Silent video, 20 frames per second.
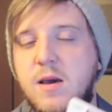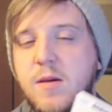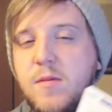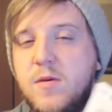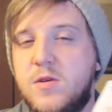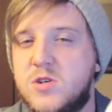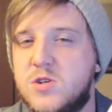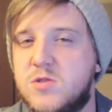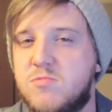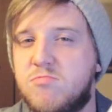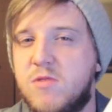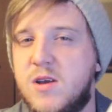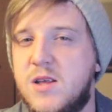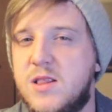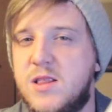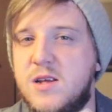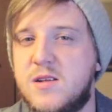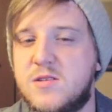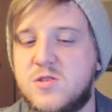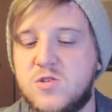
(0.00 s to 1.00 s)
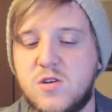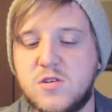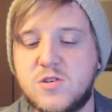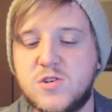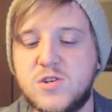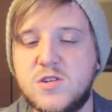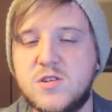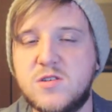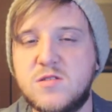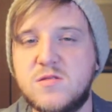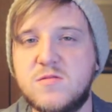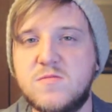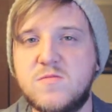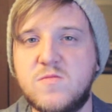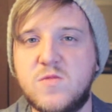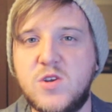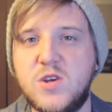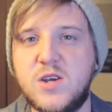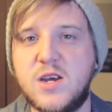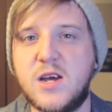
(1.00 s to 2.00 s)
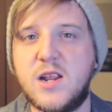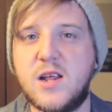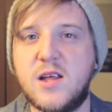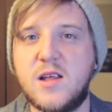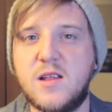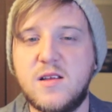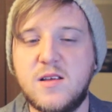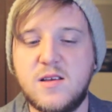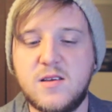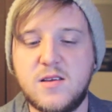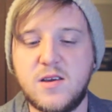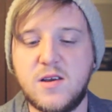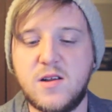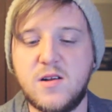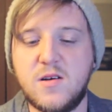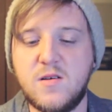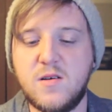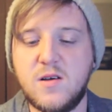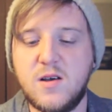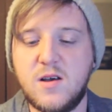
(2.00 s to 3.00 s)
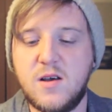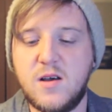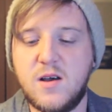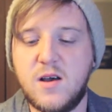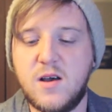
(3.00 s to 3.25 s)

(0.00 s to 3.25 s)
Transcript: maybe just read the instructions when you get it, you know?